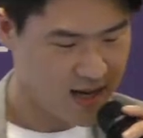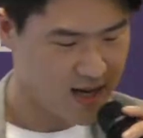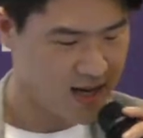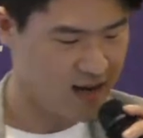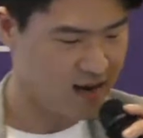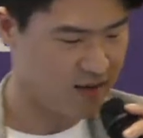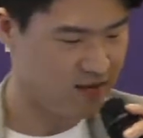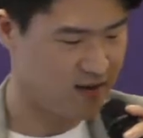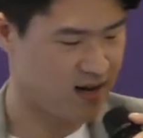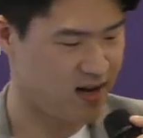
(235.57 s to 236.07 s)

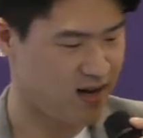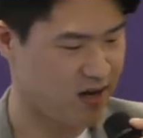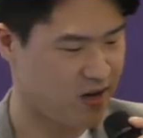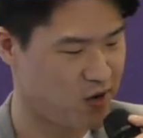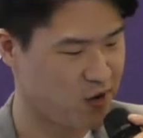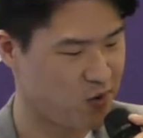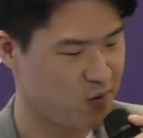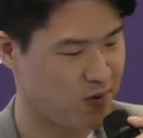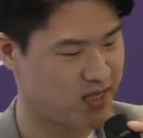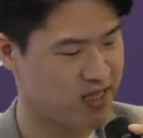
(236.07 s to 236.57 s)

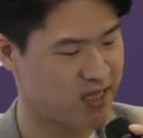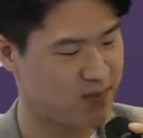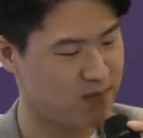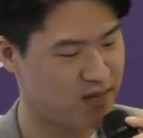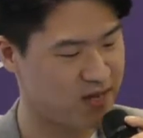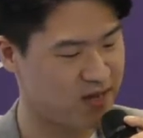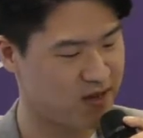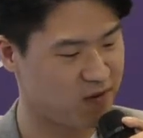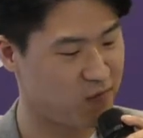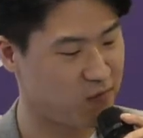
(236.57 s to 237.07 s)
who would
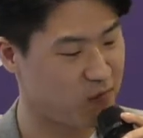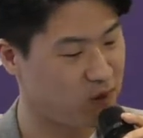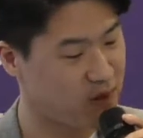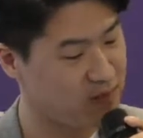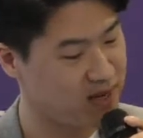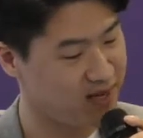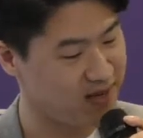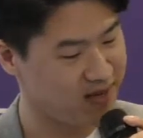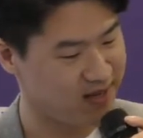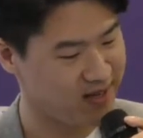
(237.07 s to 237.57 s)
speak of
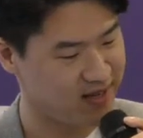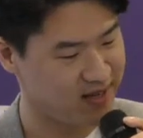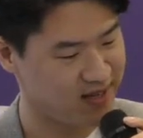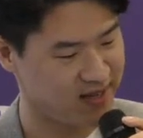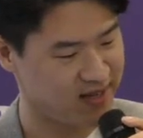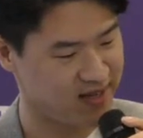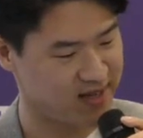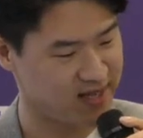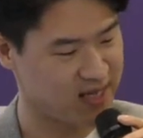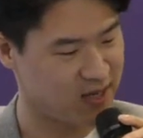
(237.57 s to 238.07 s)
women,
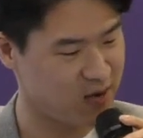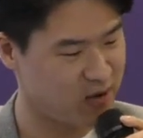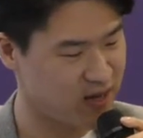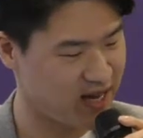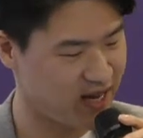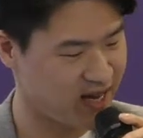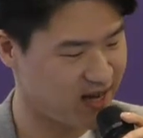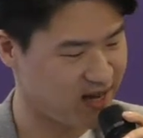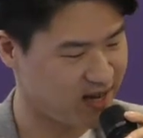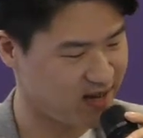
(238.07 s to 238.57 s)

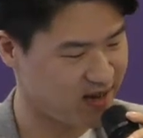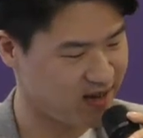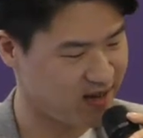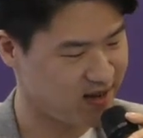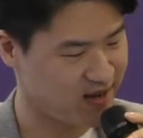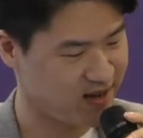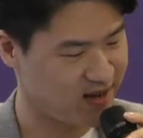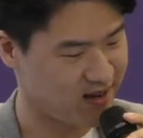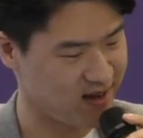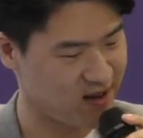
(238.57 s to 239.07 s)
clothing,
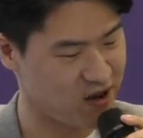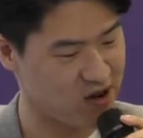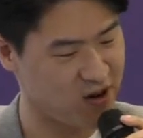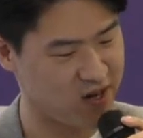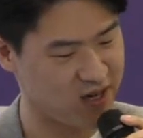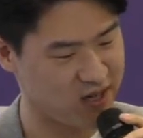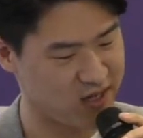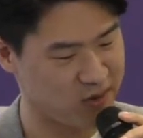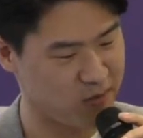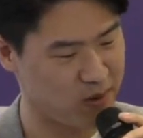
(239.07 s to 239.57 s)

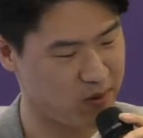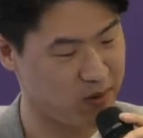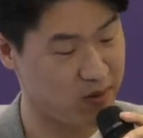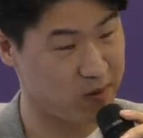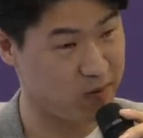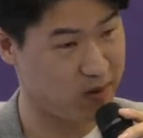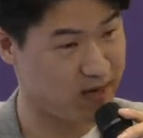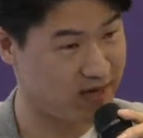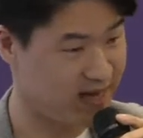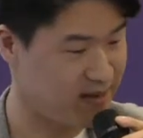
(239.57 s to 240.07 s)
cars we
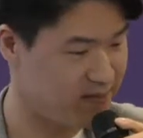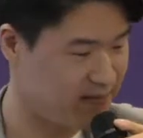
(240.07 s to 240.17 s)
would one day